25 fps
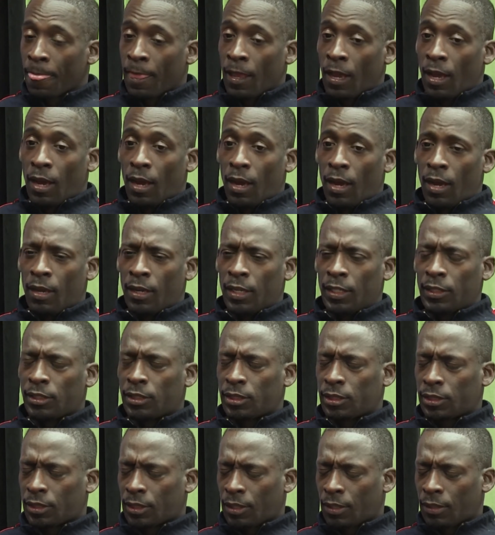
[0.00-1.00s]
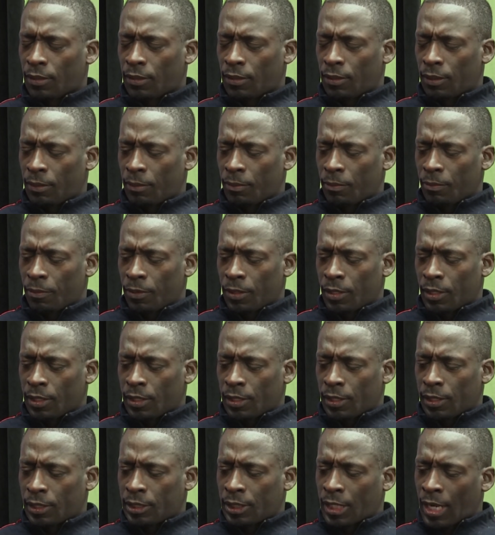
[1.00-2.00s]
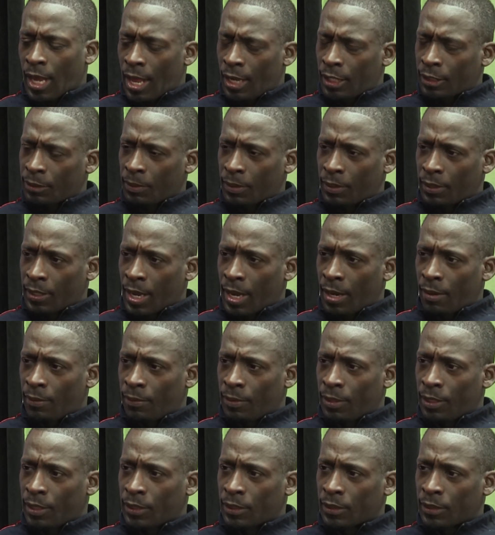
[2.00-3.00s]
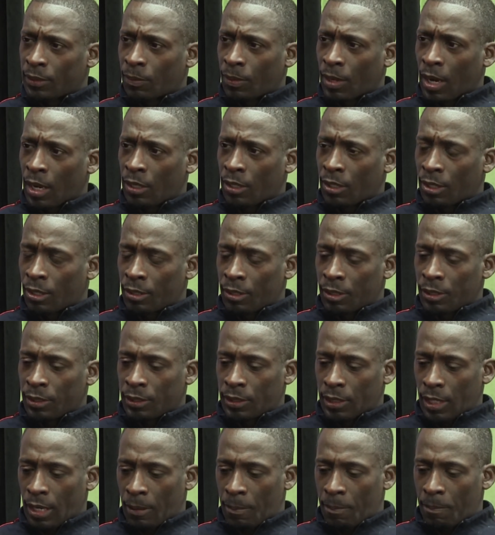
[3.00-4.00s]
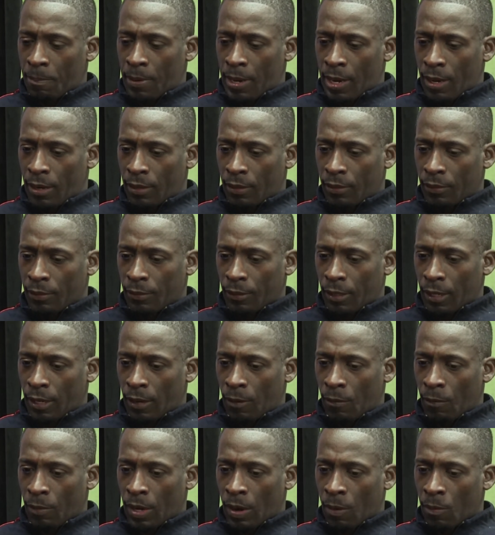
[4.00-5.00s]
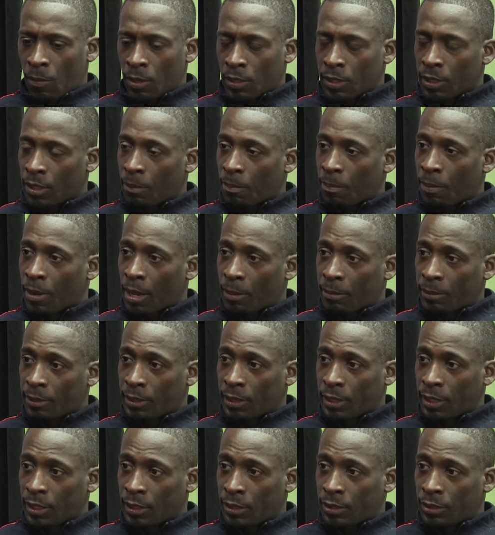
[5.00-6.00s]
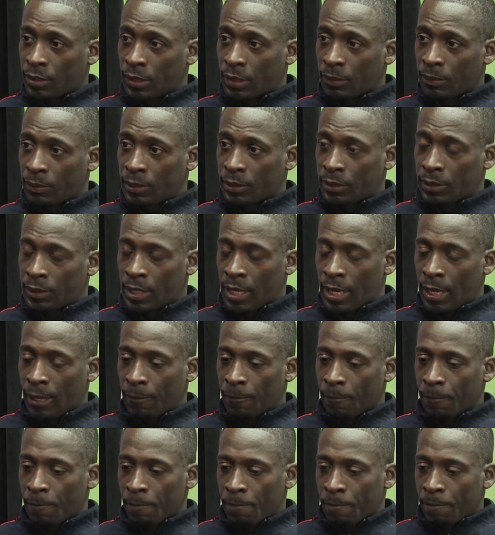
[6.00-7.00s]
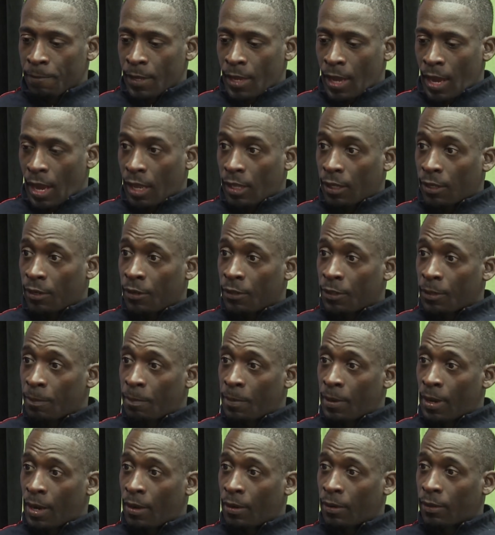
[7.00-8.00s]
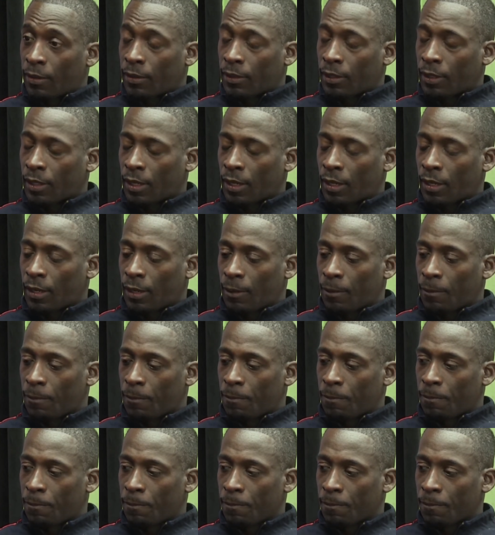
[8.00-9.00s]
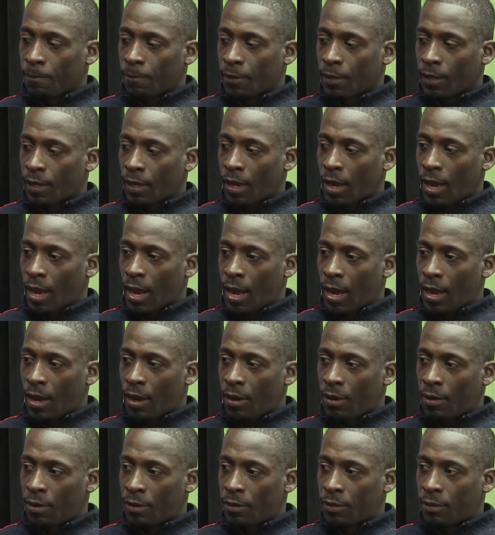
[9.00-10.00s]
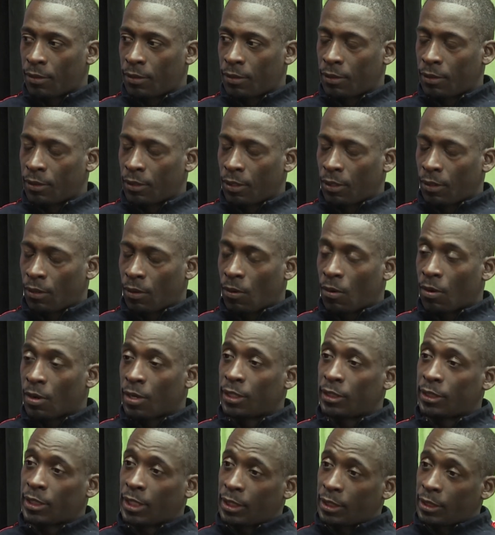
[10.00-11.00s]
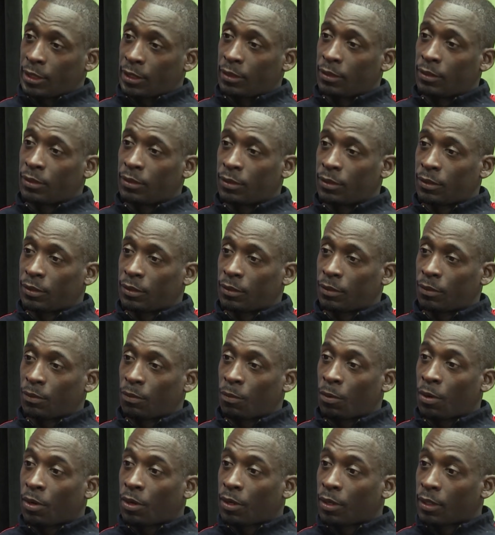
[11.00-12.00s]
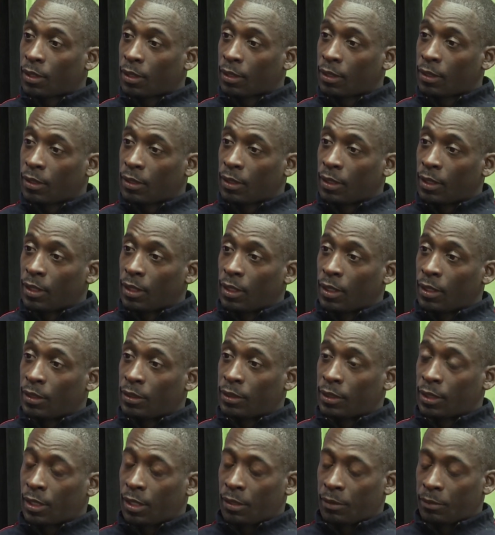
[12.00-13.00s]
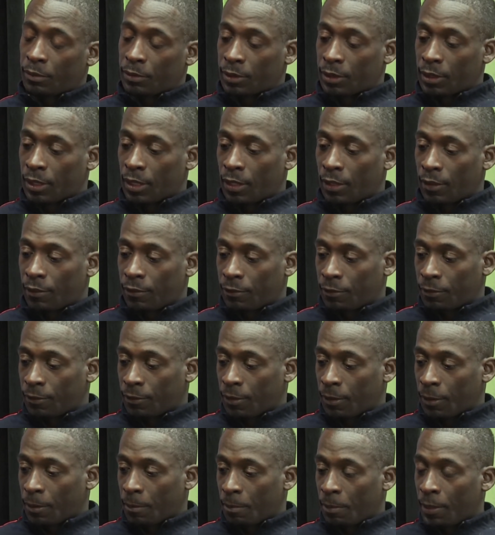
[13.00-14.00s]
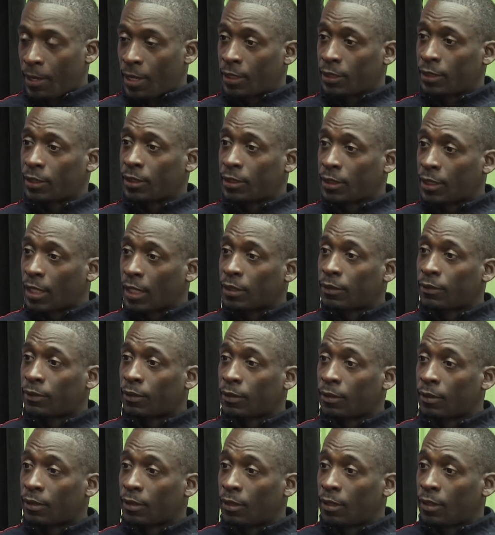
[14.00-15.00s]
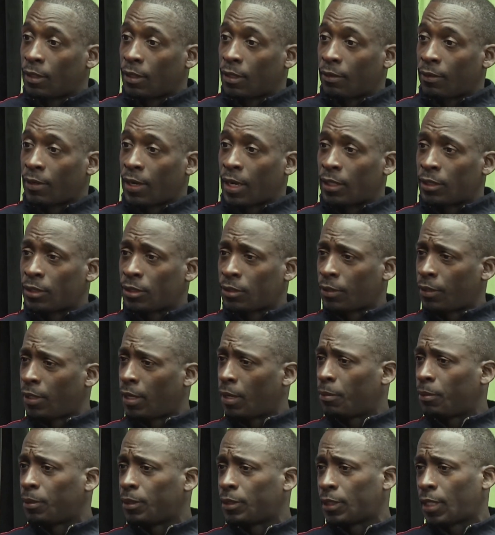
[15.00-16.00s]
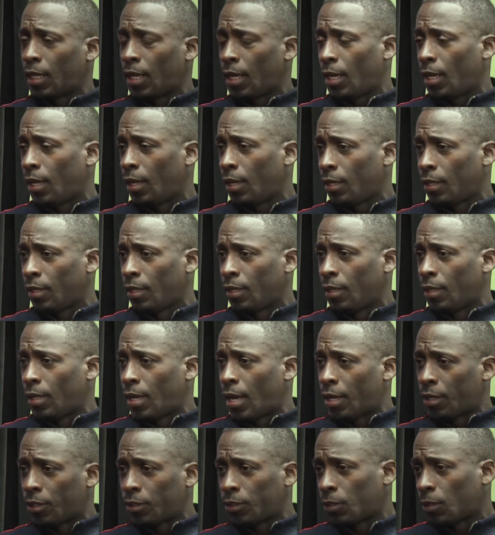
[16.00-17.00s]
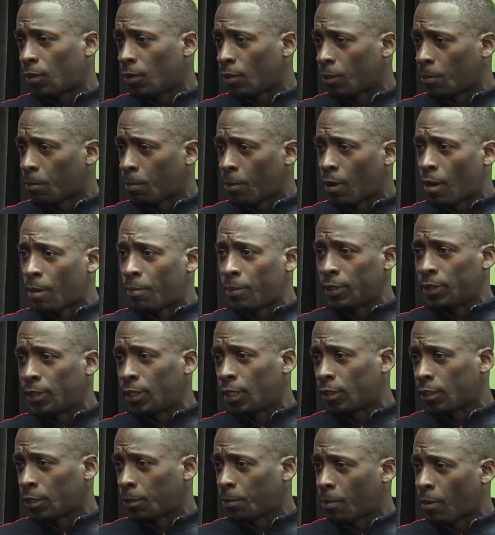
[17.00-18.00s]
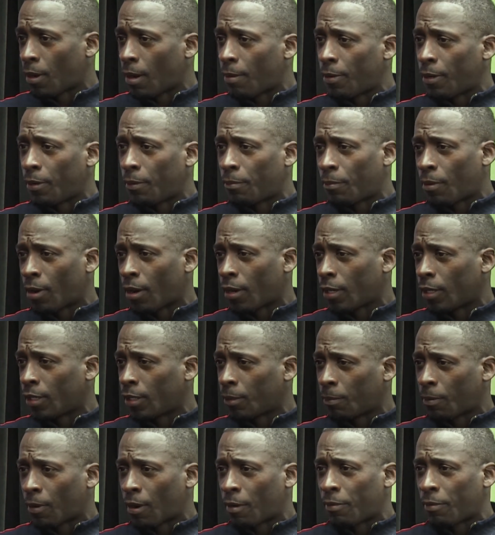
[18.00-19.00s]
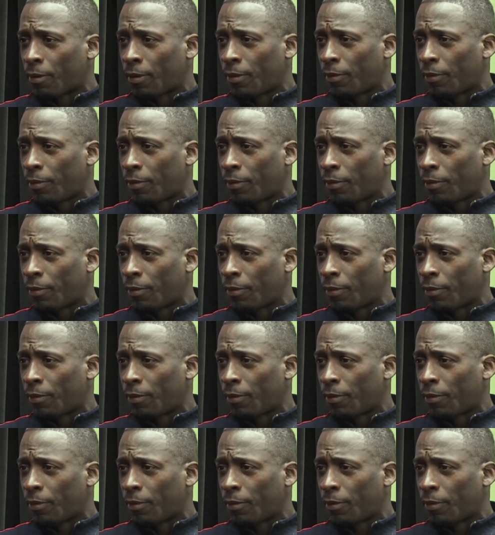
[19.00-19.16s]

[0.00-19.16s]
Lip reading: And so the challenge with that was, what I learned about when I worked in the publishing industry was that I learned about how organizations work in terms of being successful, right? And so there was a editorial department, sales department, marketing department,